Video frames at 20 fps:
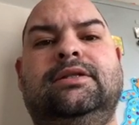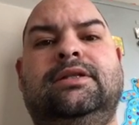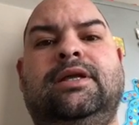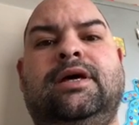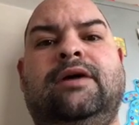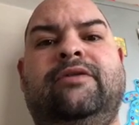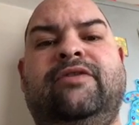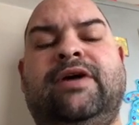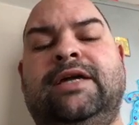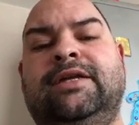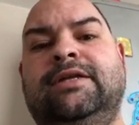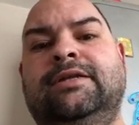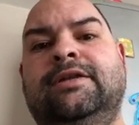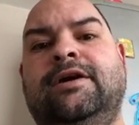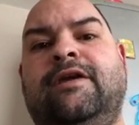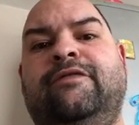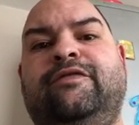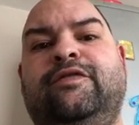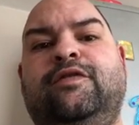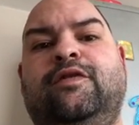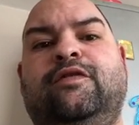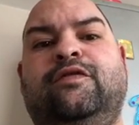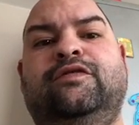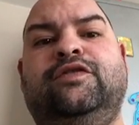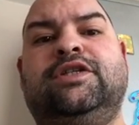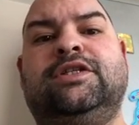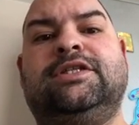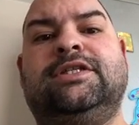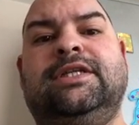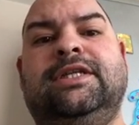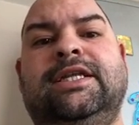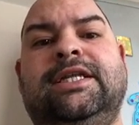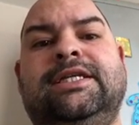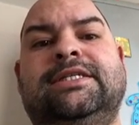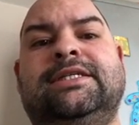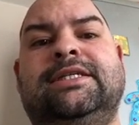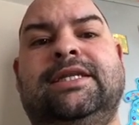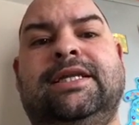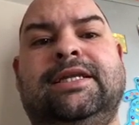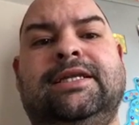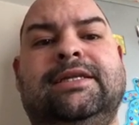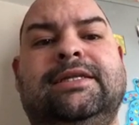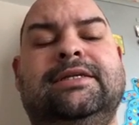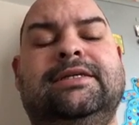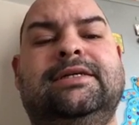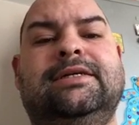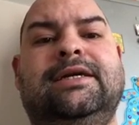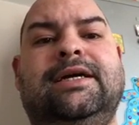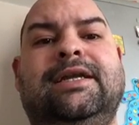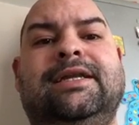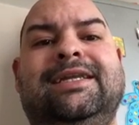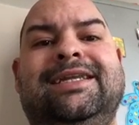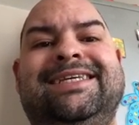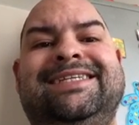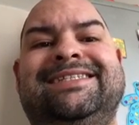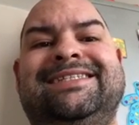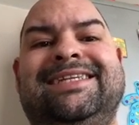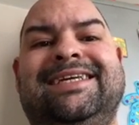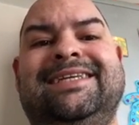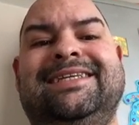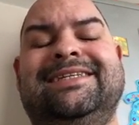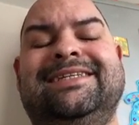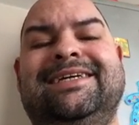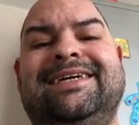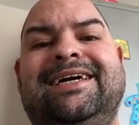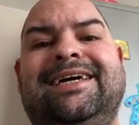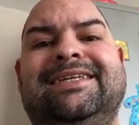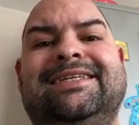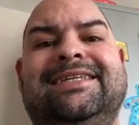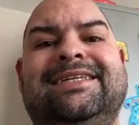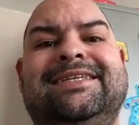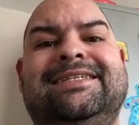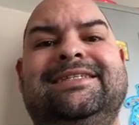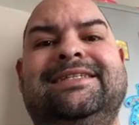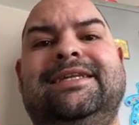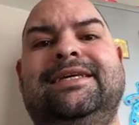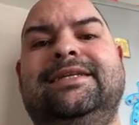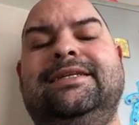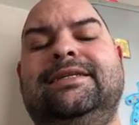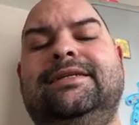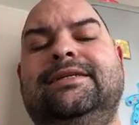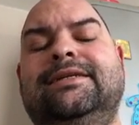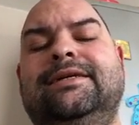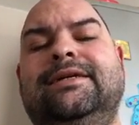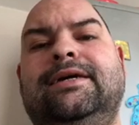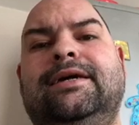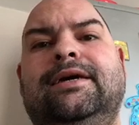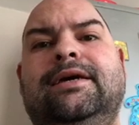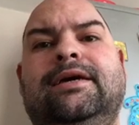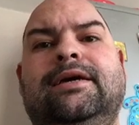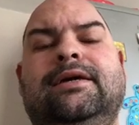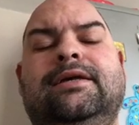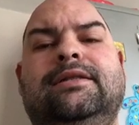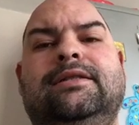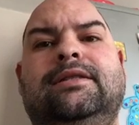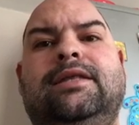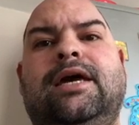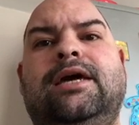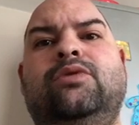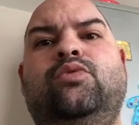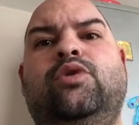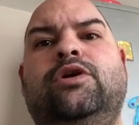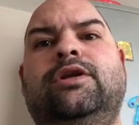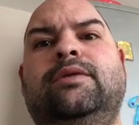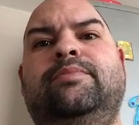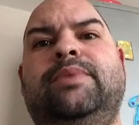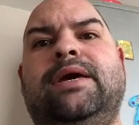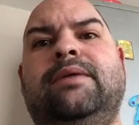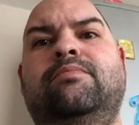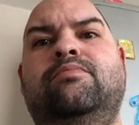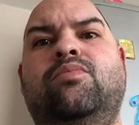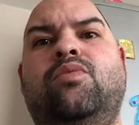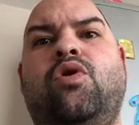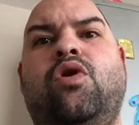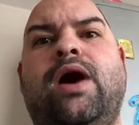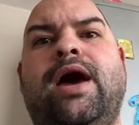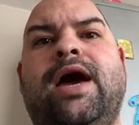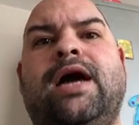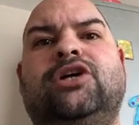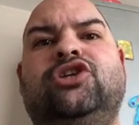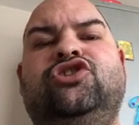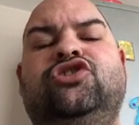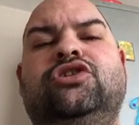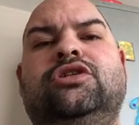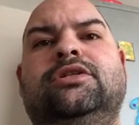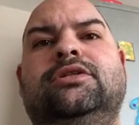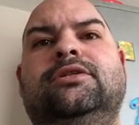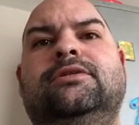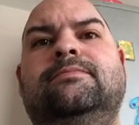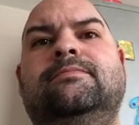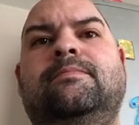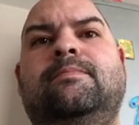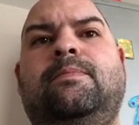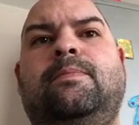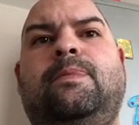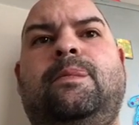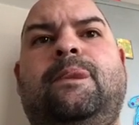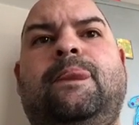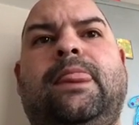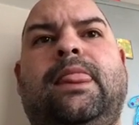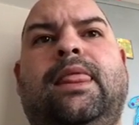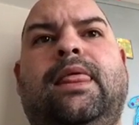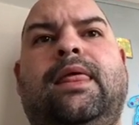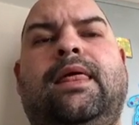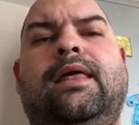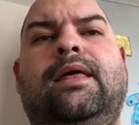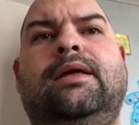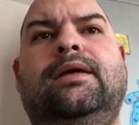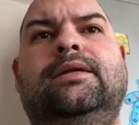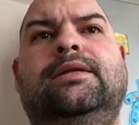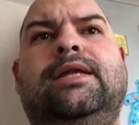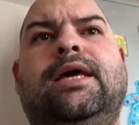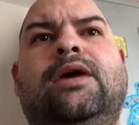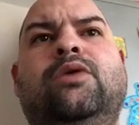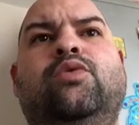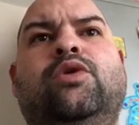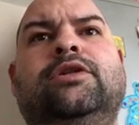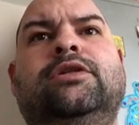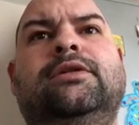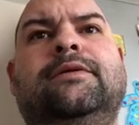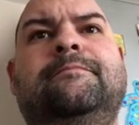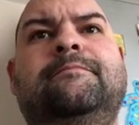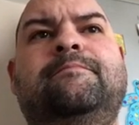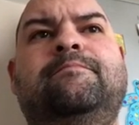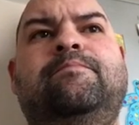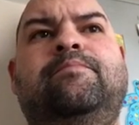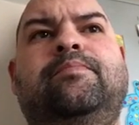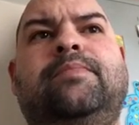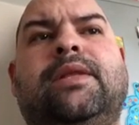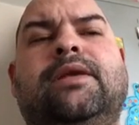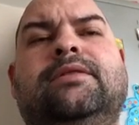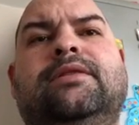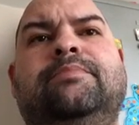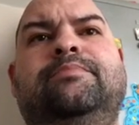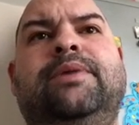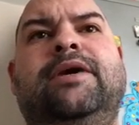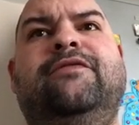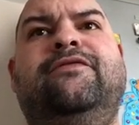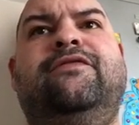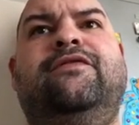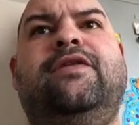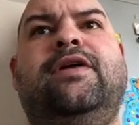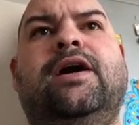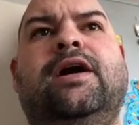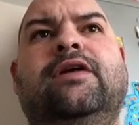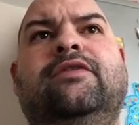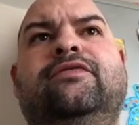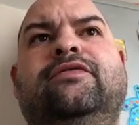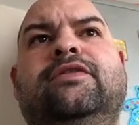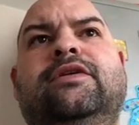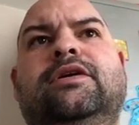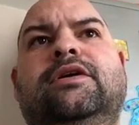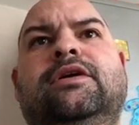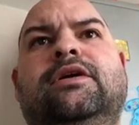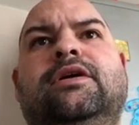that have had enough of just listening and listening and listening. They want a bit more action. They want the big five